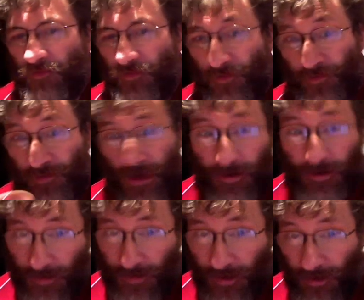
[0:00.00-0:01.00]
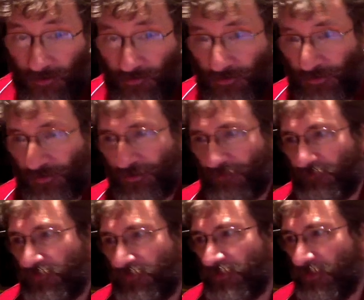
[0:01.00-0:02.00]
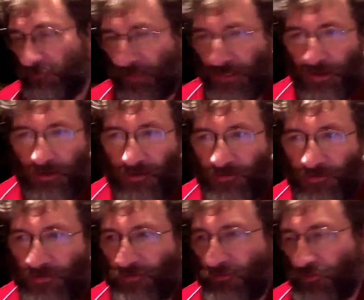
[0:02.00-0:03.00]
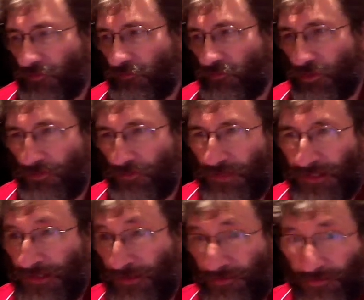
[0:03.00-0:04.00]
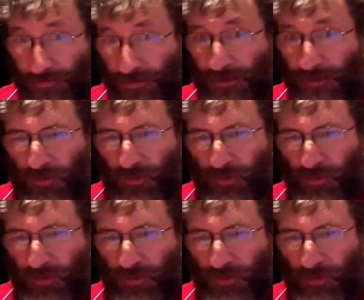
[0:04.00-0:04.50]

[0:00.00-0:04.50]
the sock accounts of somebody else, or were at least the same